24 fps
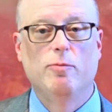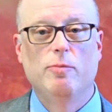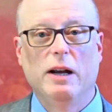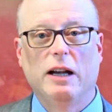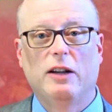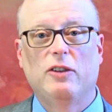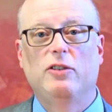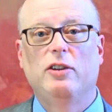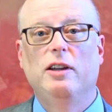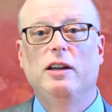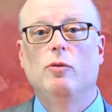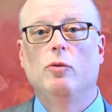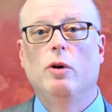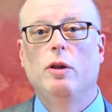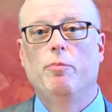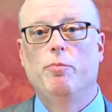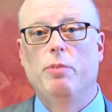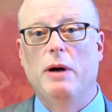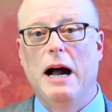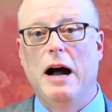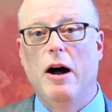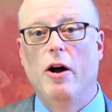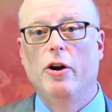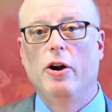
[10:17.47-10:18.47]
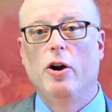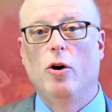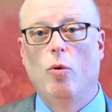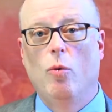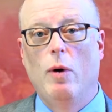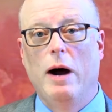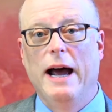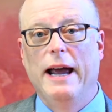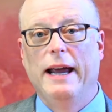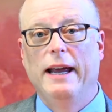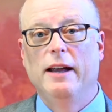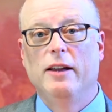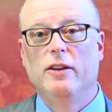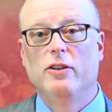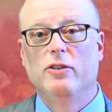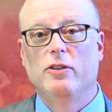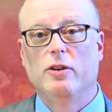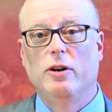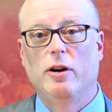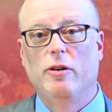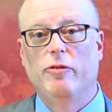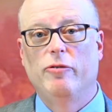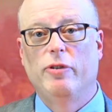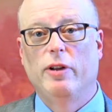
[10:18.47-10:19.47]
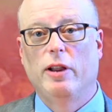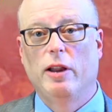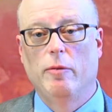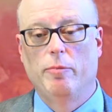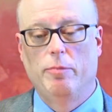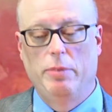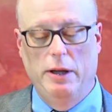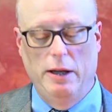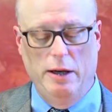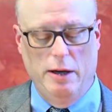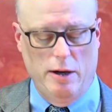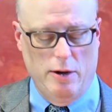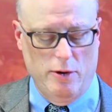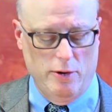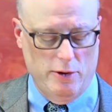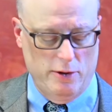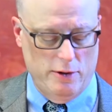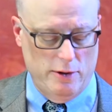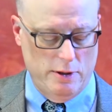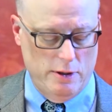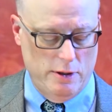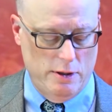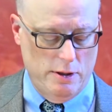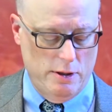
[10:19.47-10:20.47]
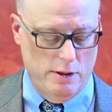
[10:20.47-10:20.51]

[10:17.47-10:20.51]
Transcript: mixing with brown Hawaiians or Filipinos.